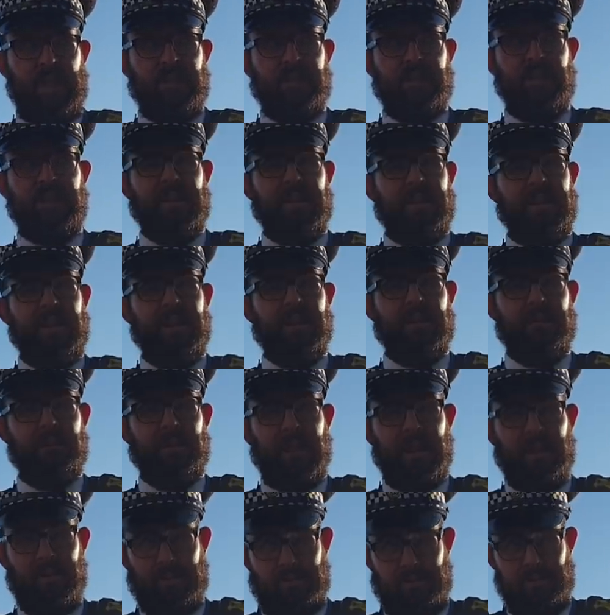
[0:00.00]
So the deal
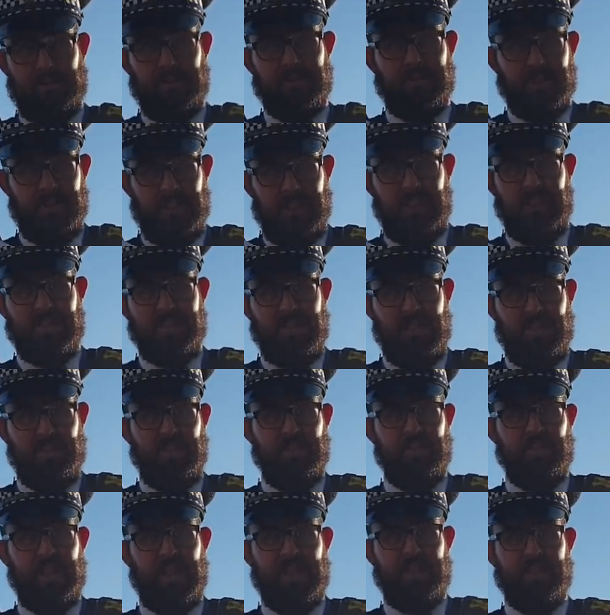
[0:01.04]
about us
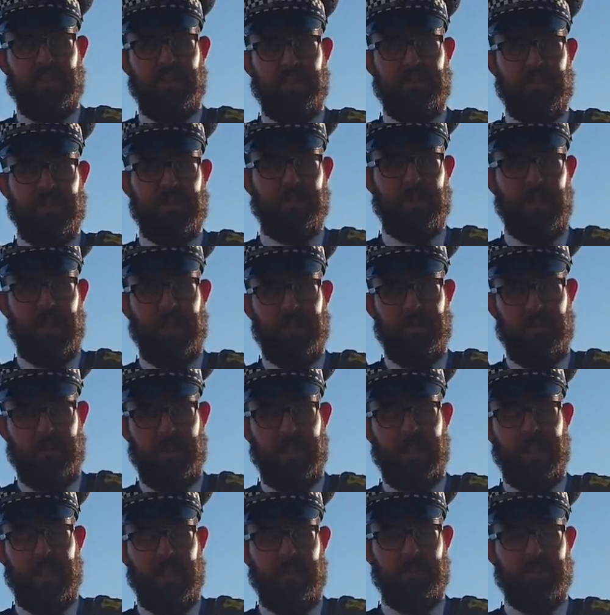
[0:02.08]
having fair time to speak and
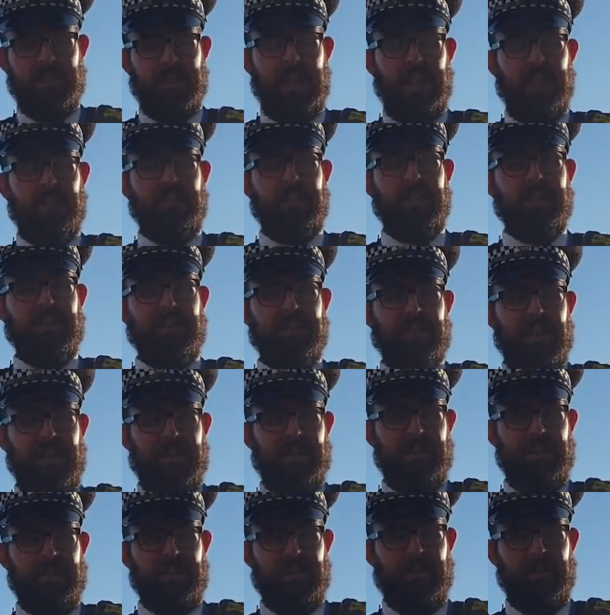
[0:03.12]
being able to hear and
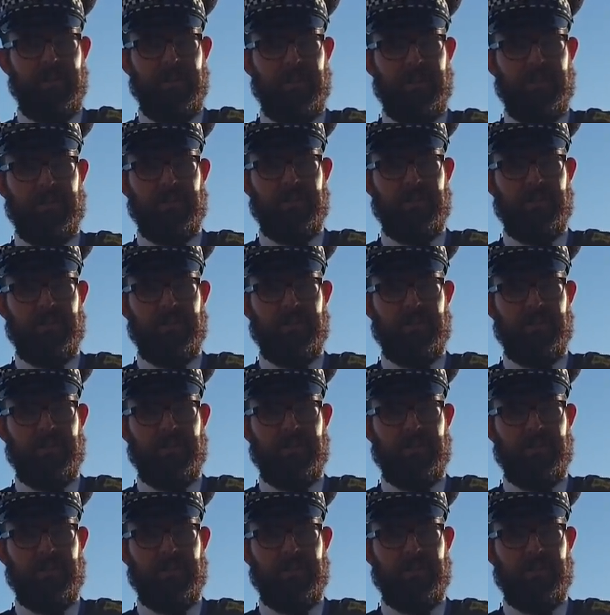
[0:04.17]
understand each other.